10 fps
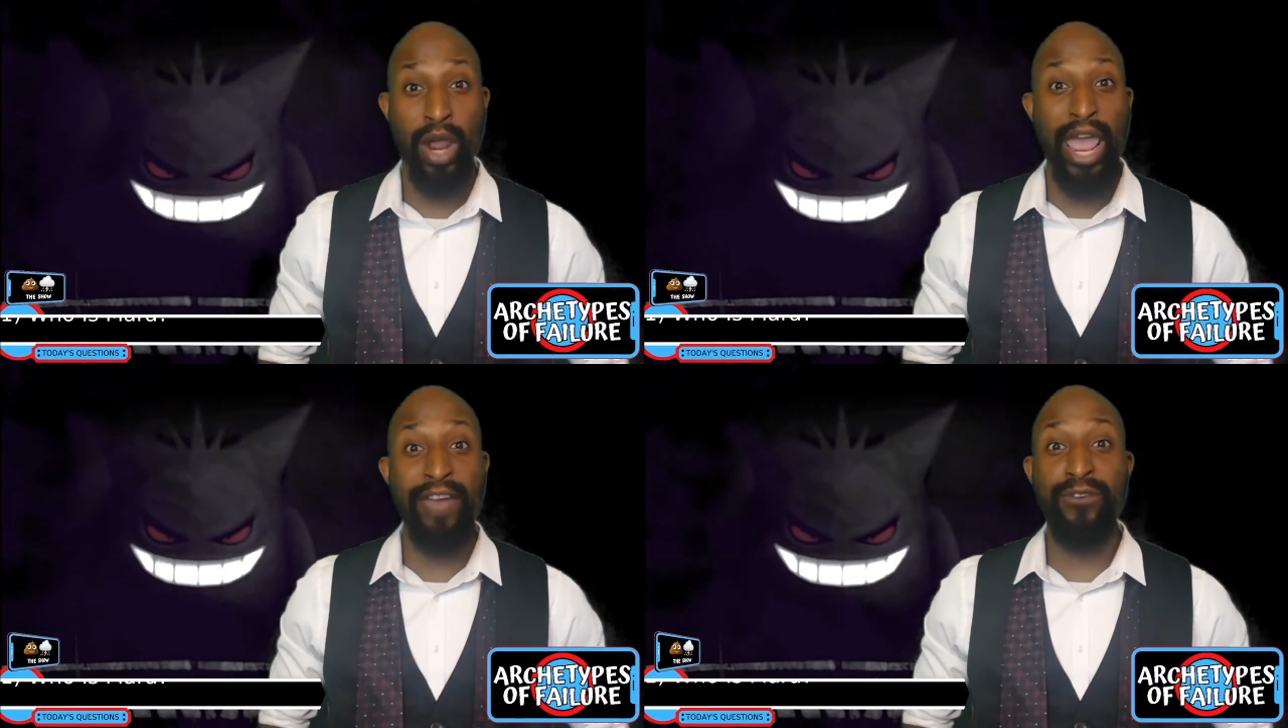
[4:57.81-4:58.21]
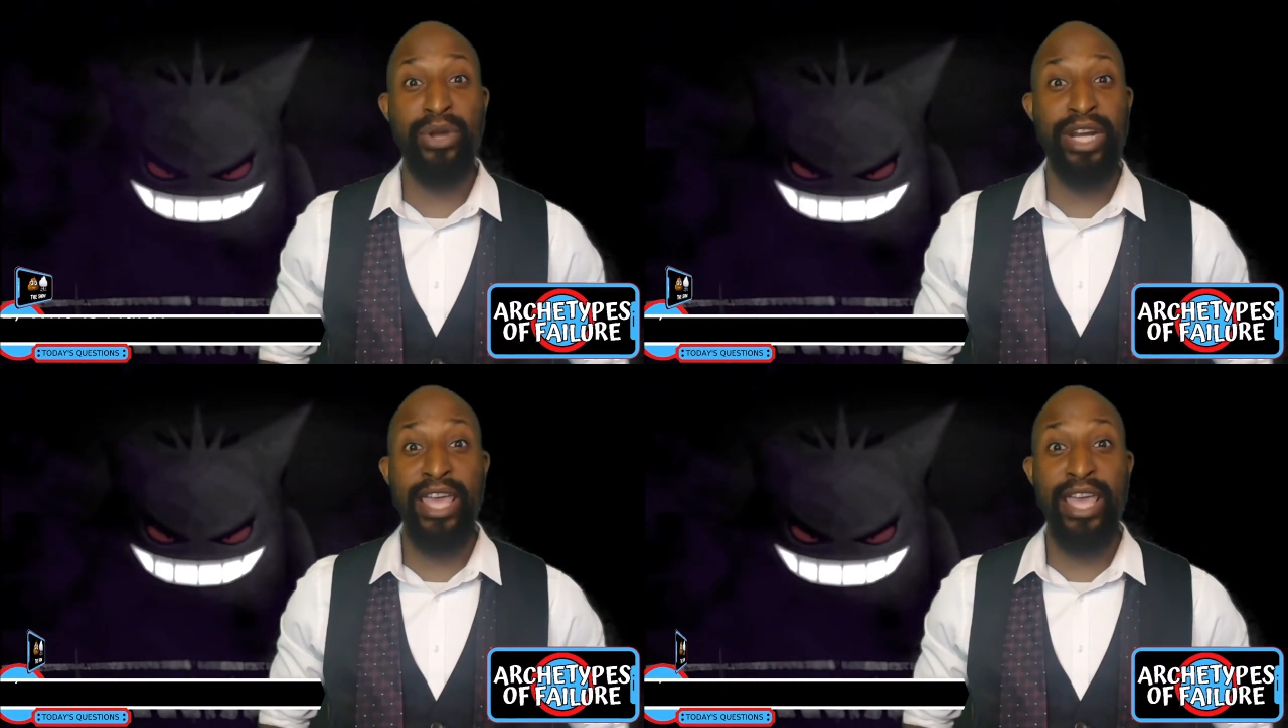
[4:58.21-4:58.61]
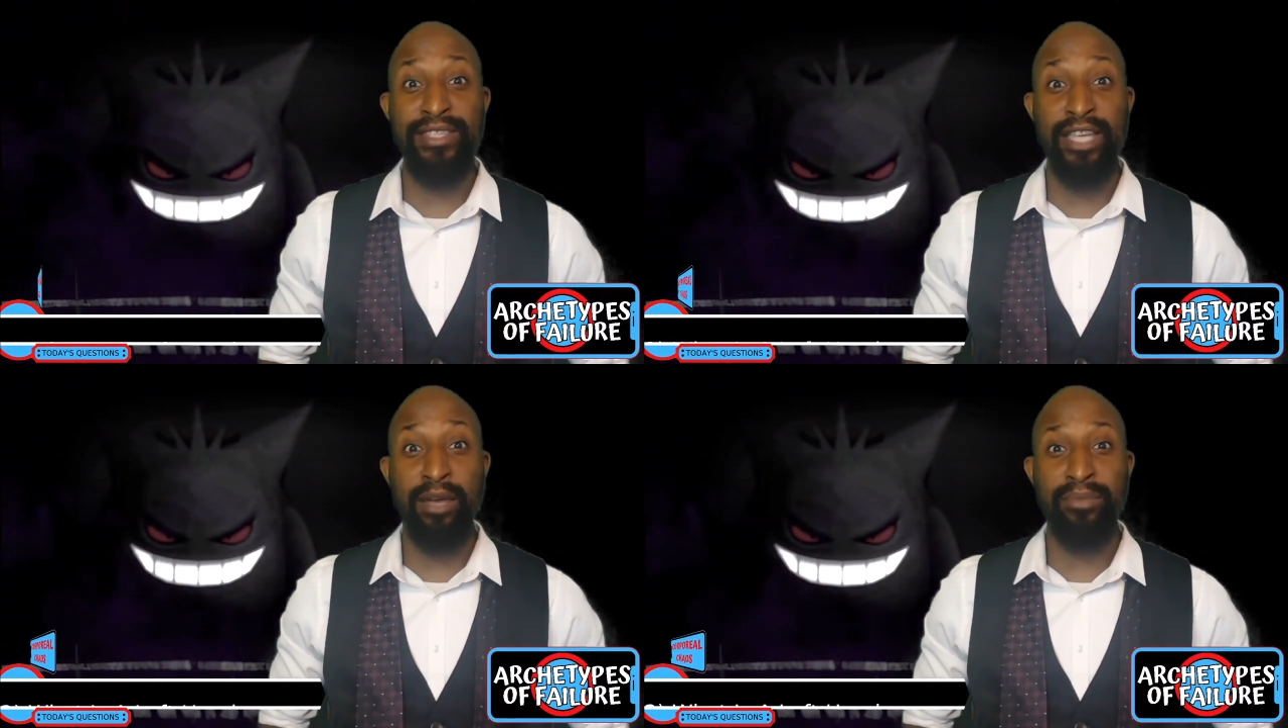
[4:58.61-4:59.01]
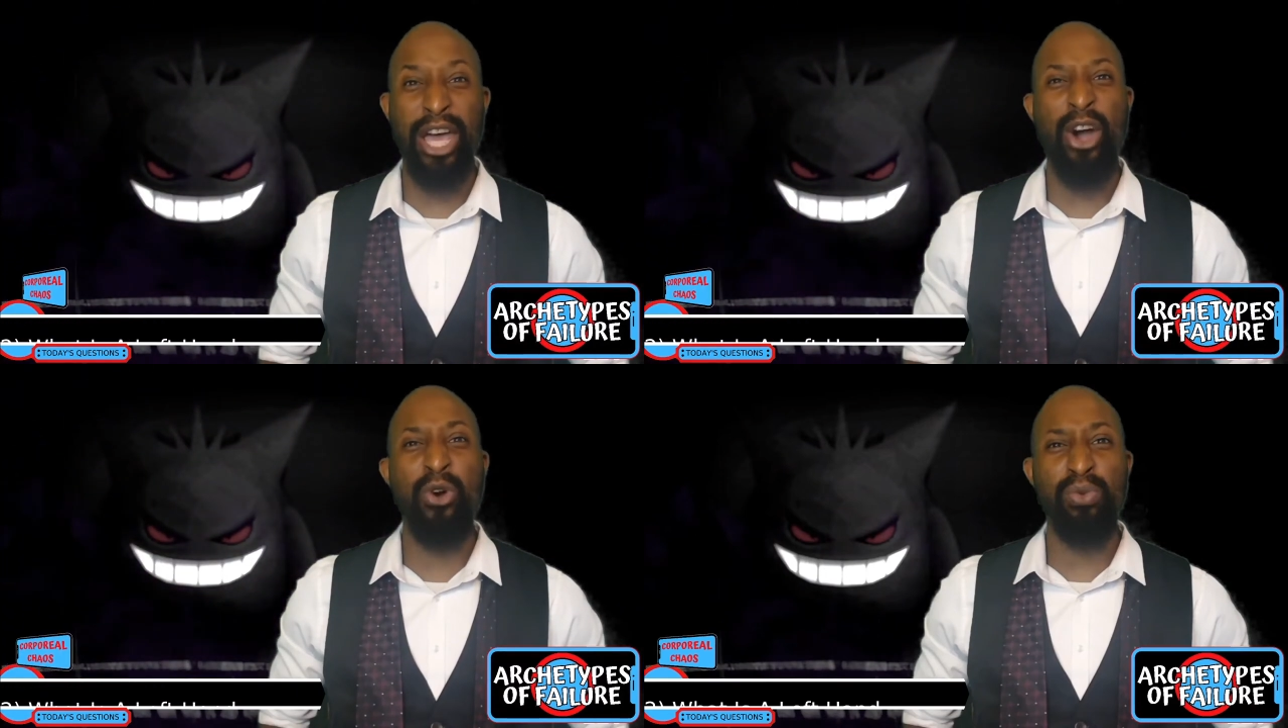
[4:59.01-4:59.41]
wherever it ends
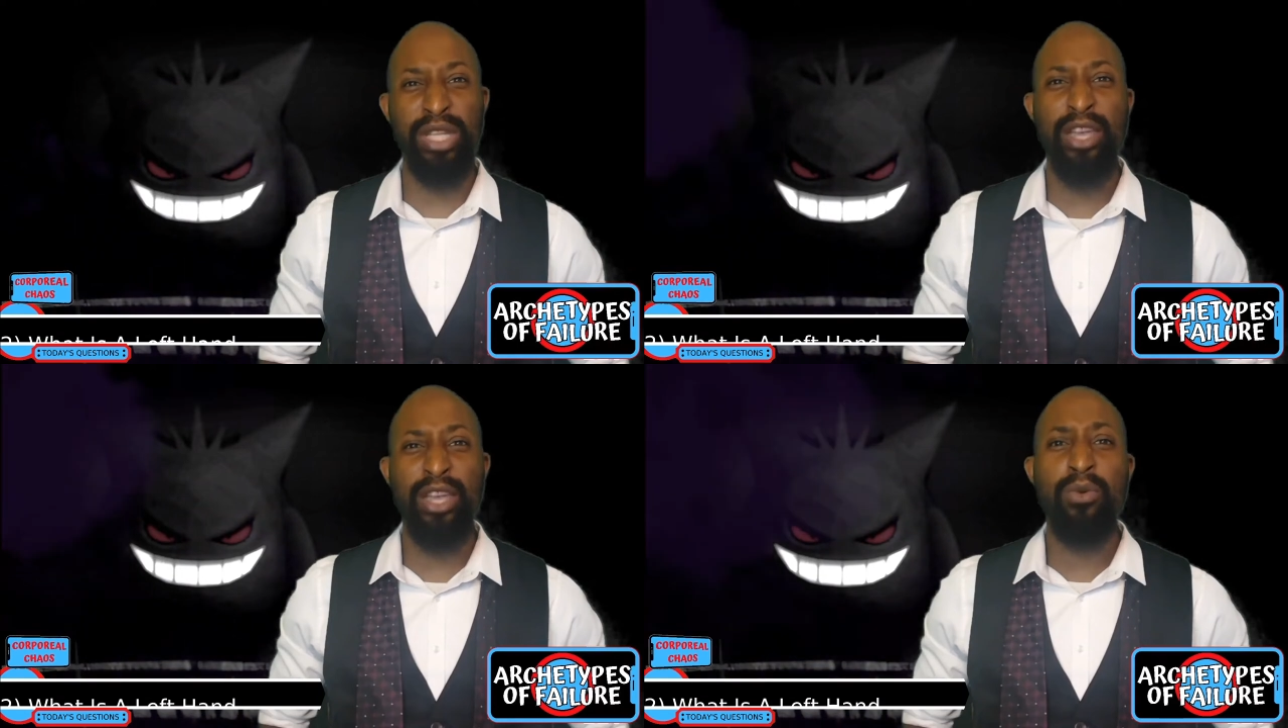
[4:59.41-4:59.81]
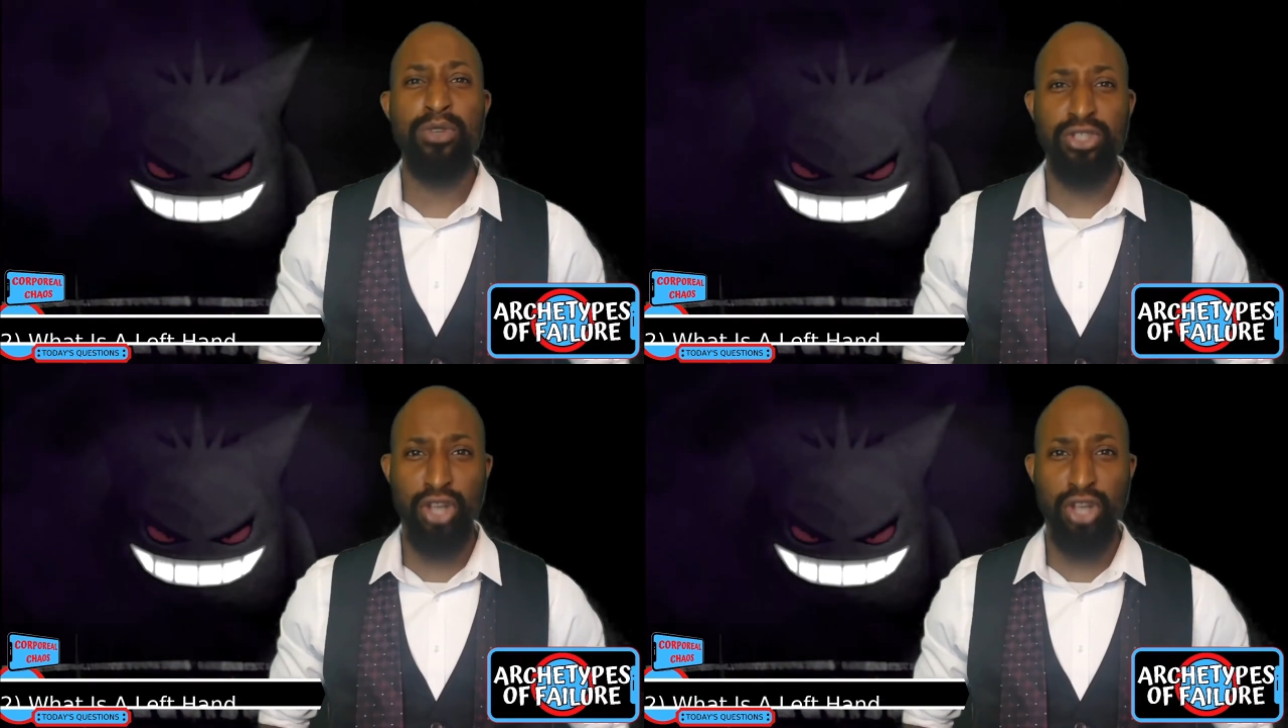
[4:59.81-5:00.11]
up, not only